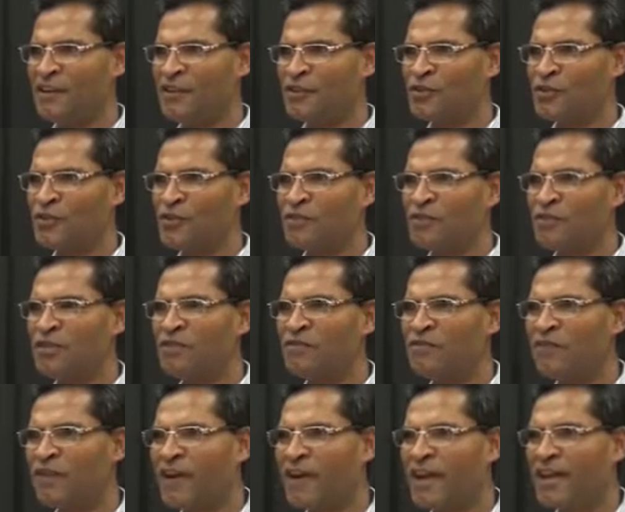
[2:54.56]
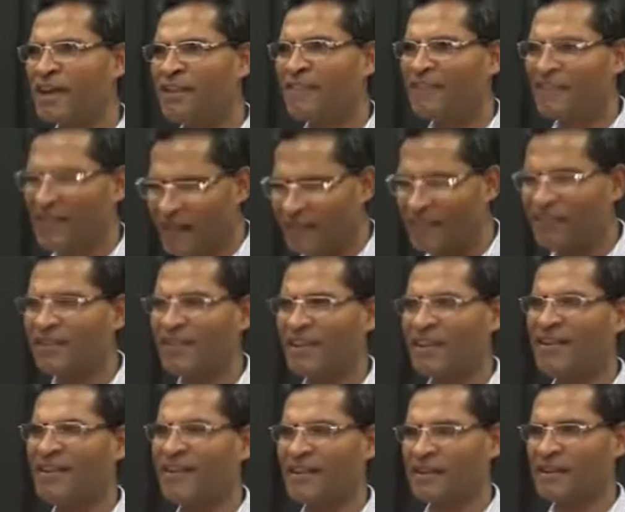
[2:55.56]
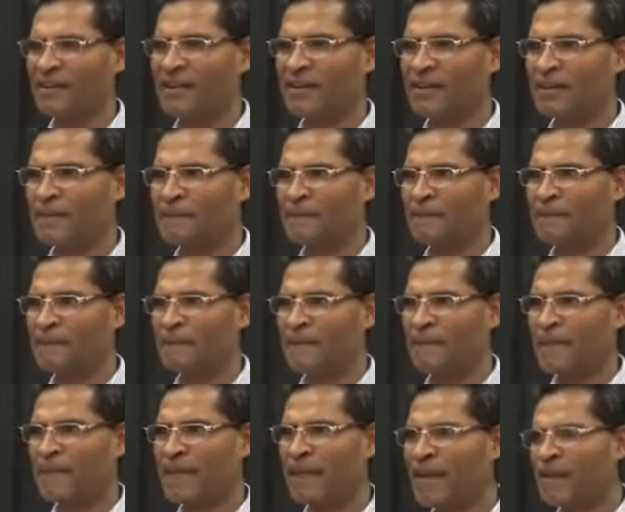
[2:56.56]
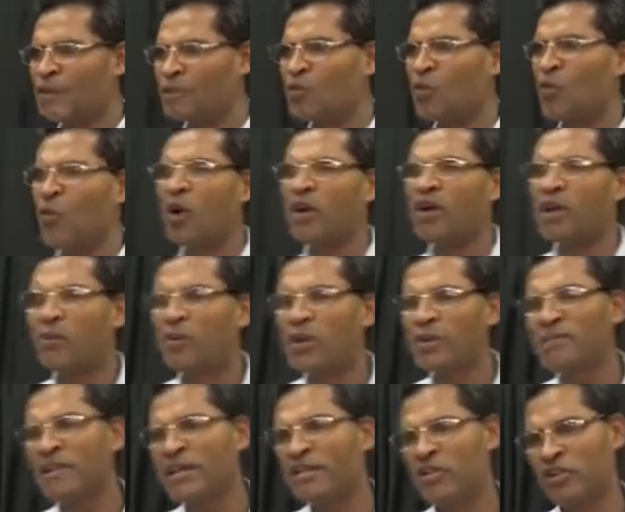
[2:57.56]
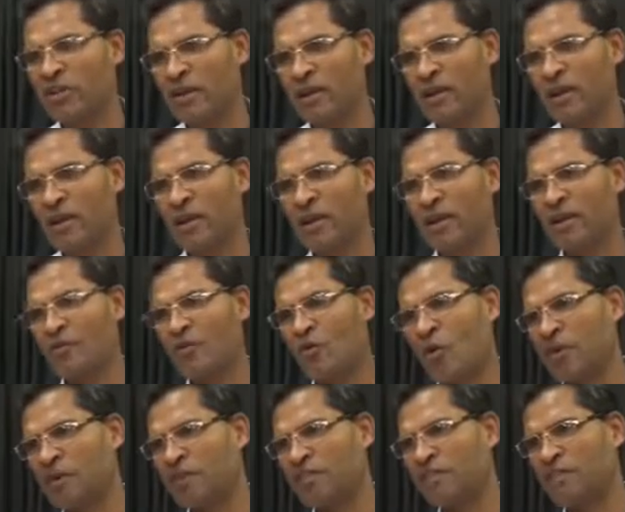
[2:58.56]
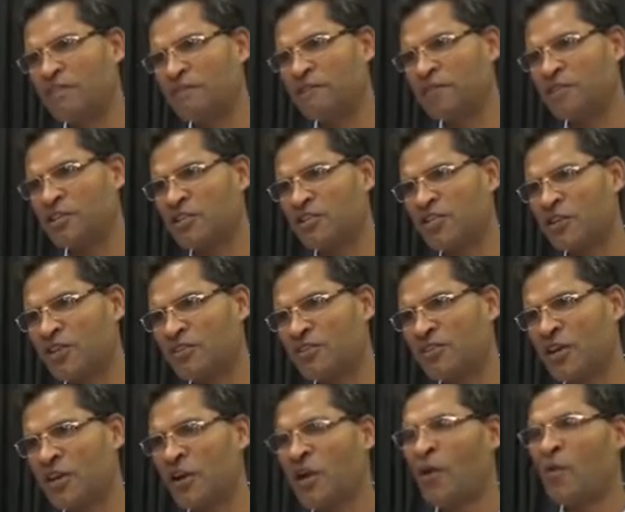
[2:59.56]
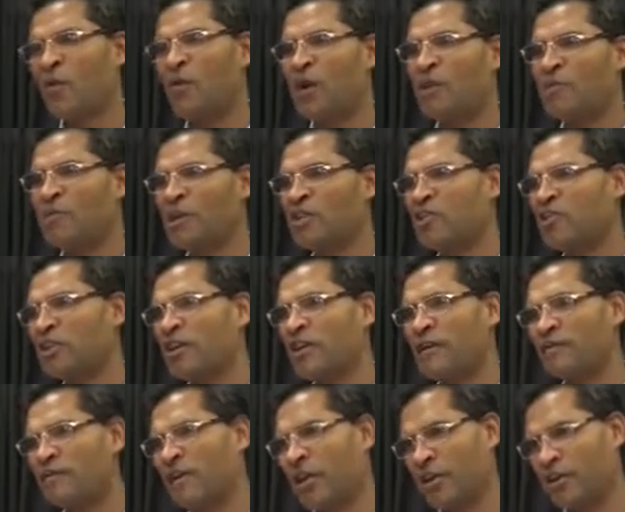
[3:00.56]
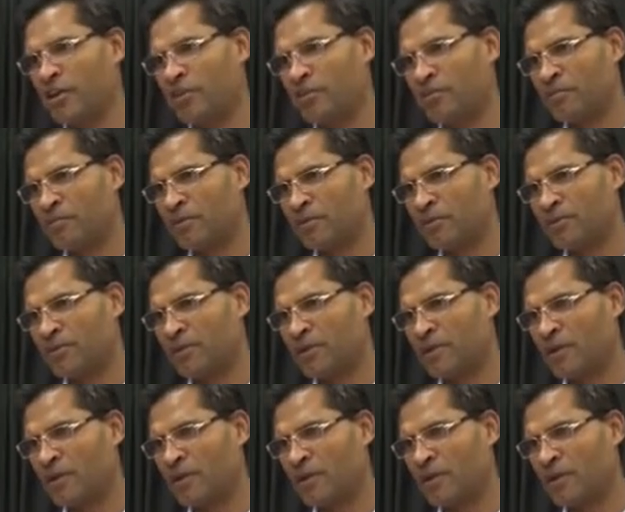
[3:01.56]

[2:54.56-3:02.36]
to define that thing clearly. So what are we measuring in quantitative research? We are measuring variables.